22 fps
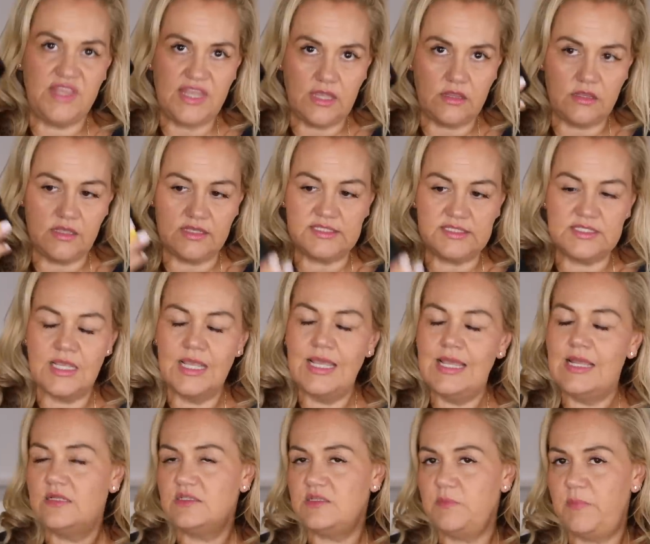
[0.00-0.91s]
the others,
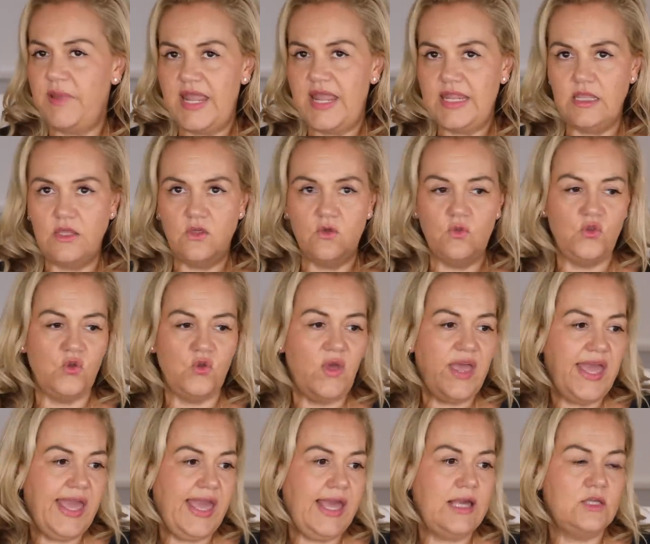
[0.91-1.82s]
depending on
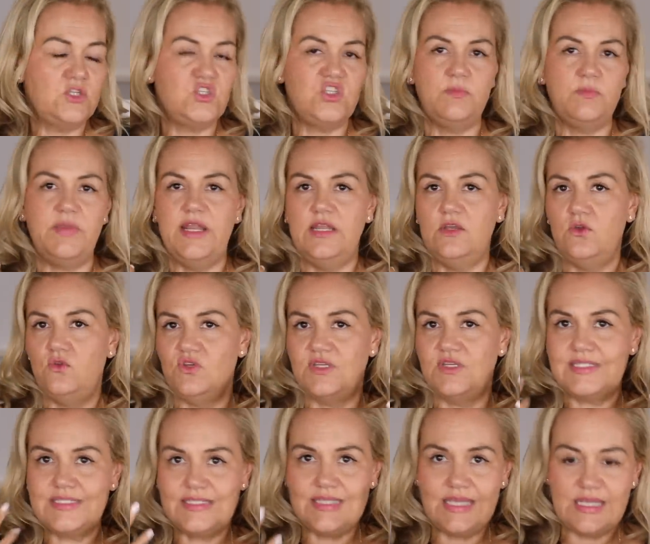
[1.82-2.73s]
your age, depending on
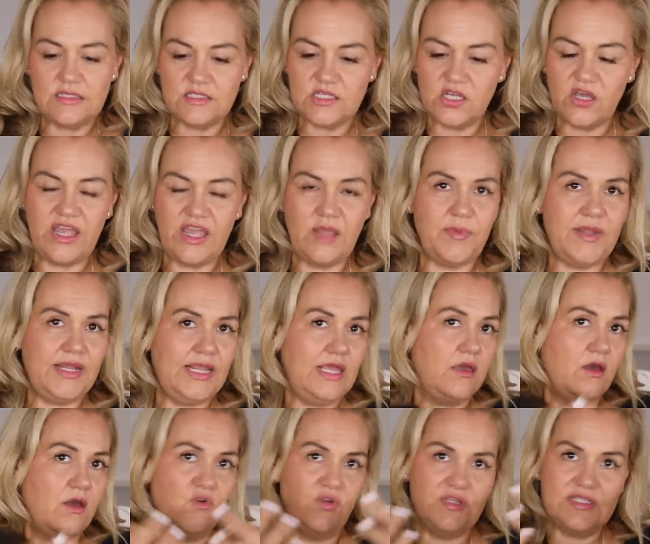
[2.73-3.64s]
your skin type, any
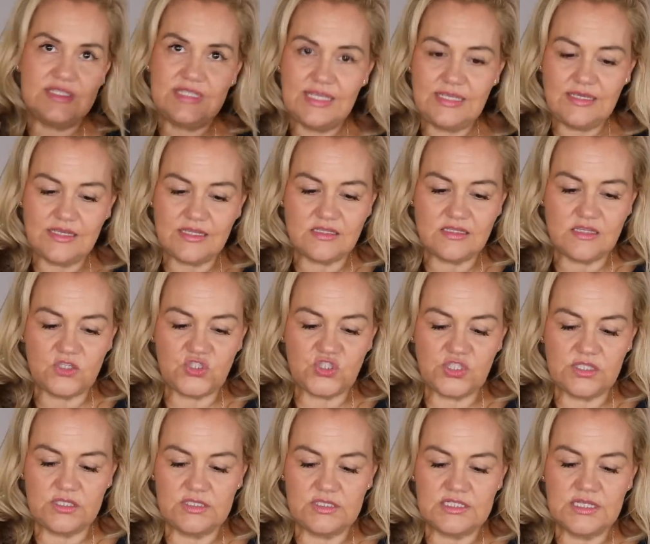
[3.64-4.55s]
current skin
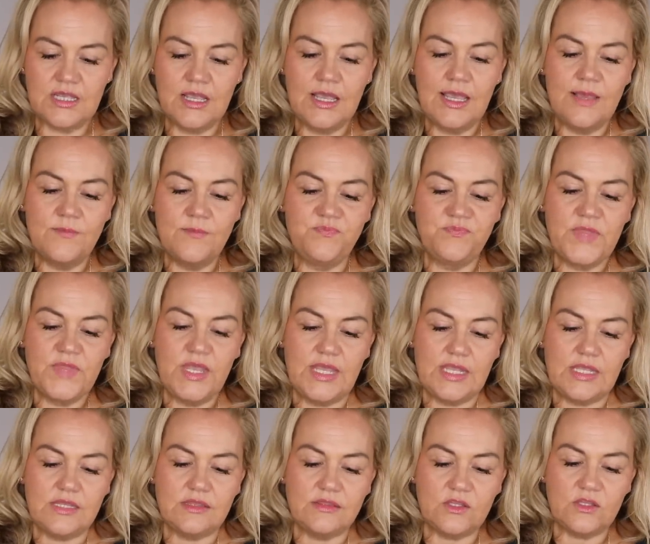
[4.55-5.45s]
conditions.
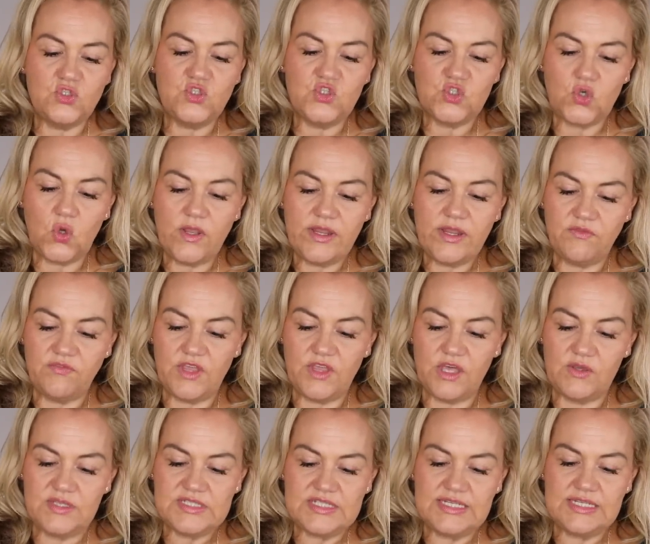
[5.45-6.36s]
The joy of
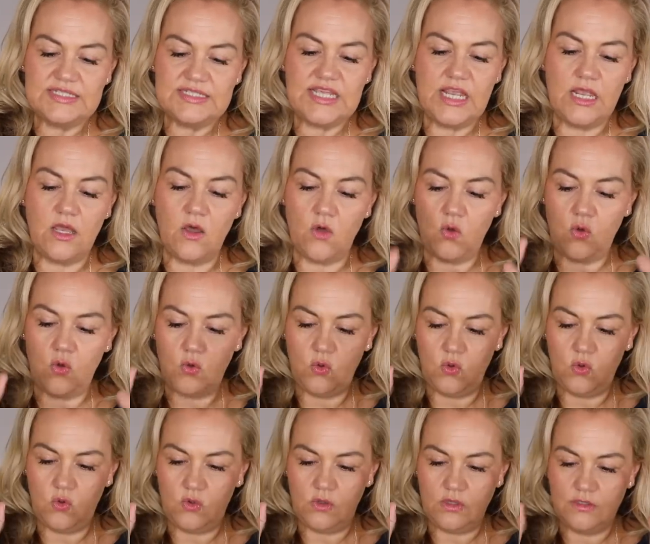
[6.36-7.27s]
those is they are
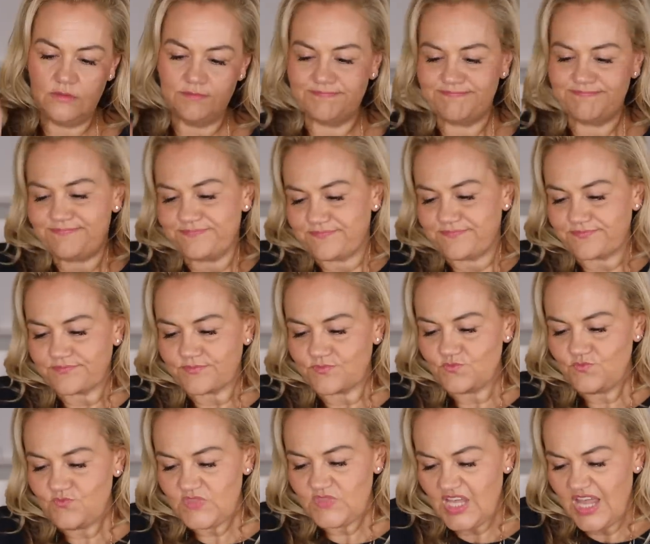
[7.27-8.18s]
all,
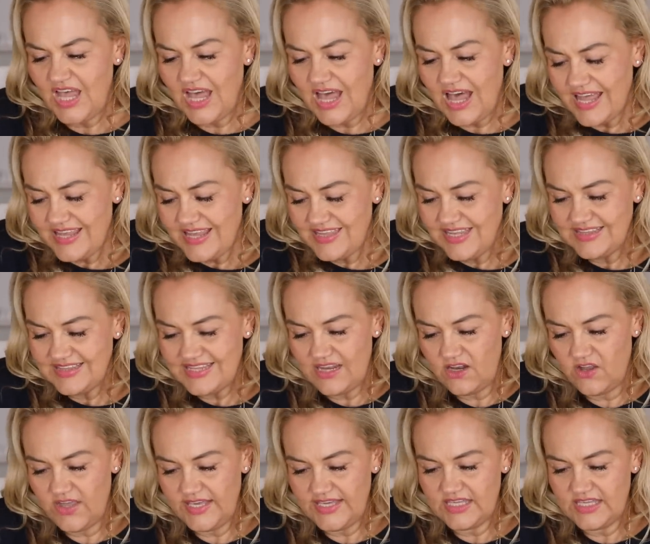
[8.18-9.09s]
I think
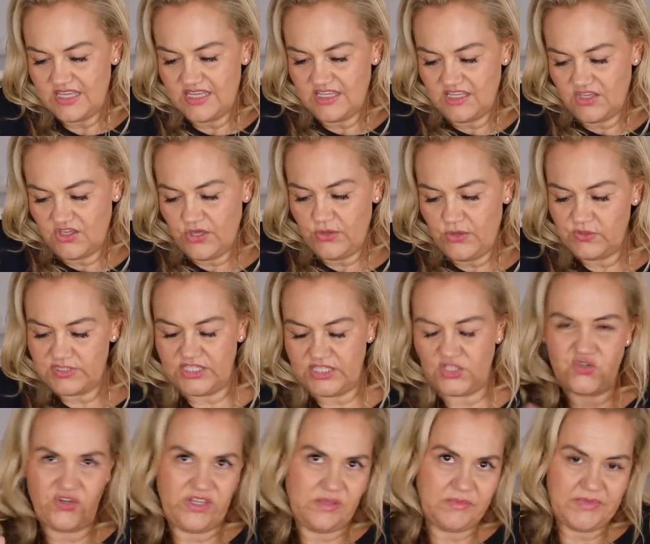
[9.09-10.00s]
they're like a
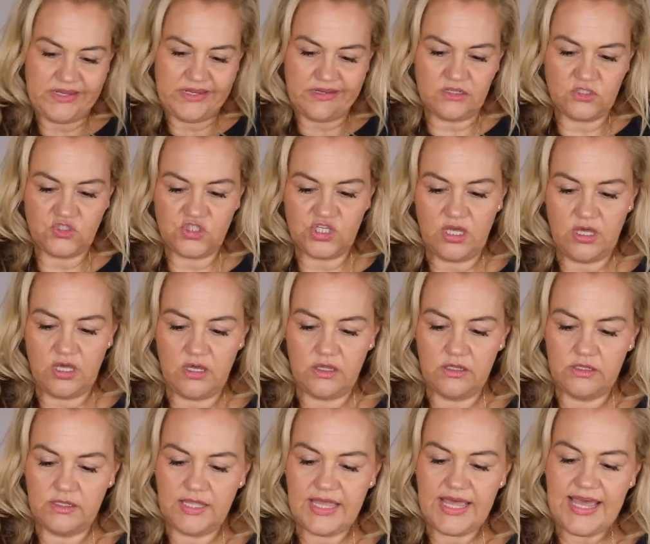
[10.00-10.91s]
cozy treatment in a
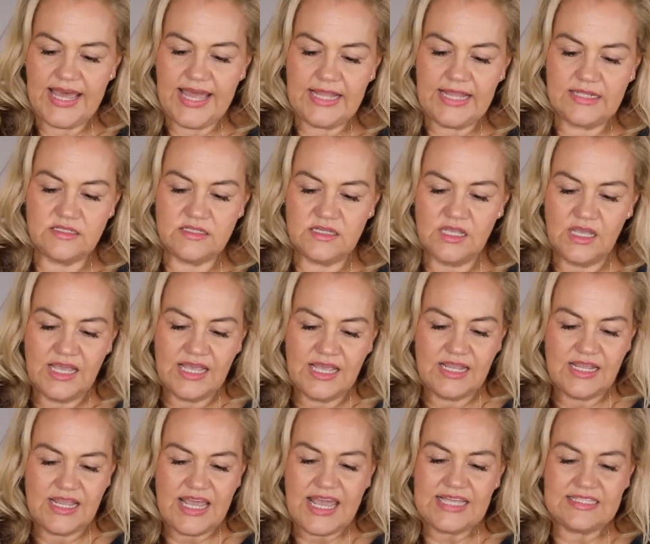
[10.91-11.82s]
jar, and
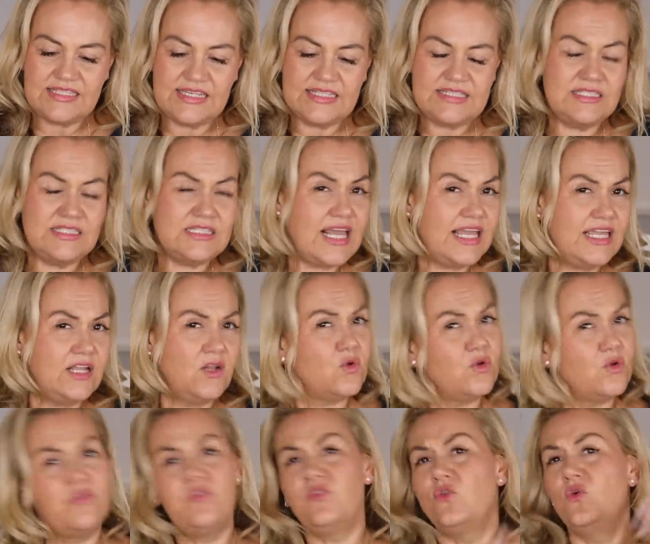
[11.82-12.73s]
it doesn't take a
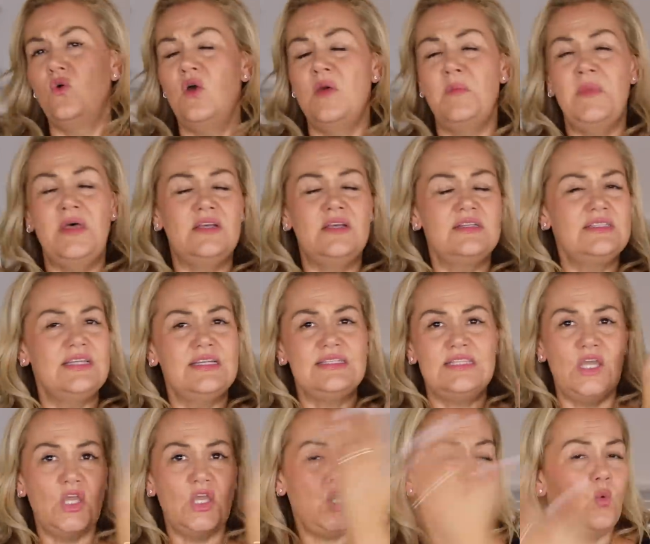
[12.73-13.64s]
lot of thought, a mask,
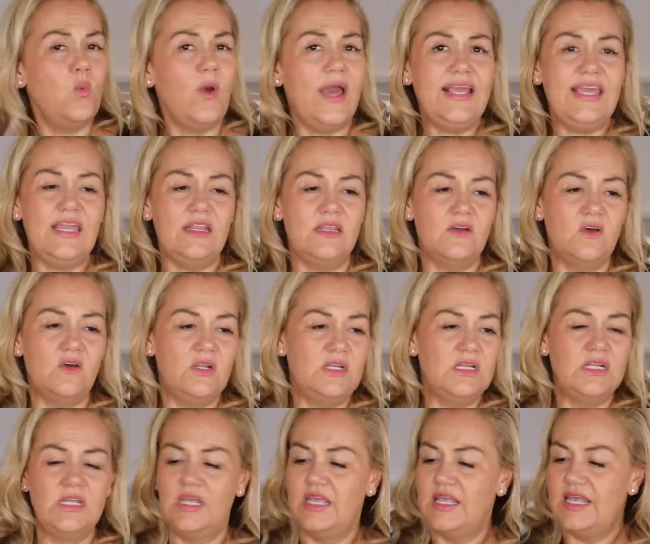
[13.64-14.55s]
does it? You whack it
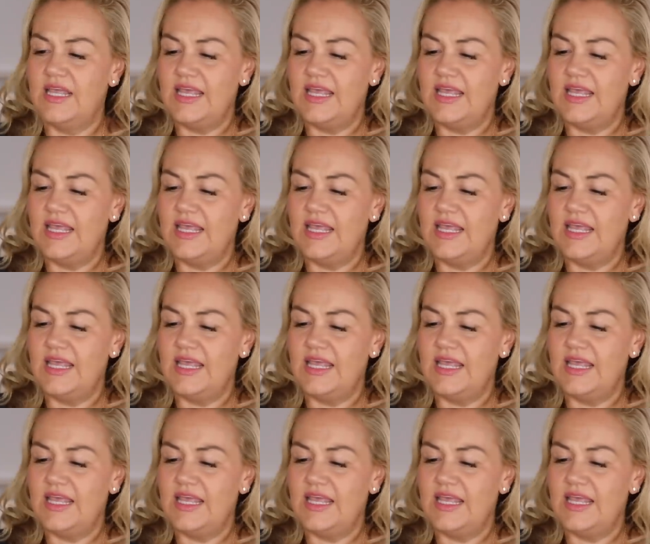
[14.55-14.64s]
on.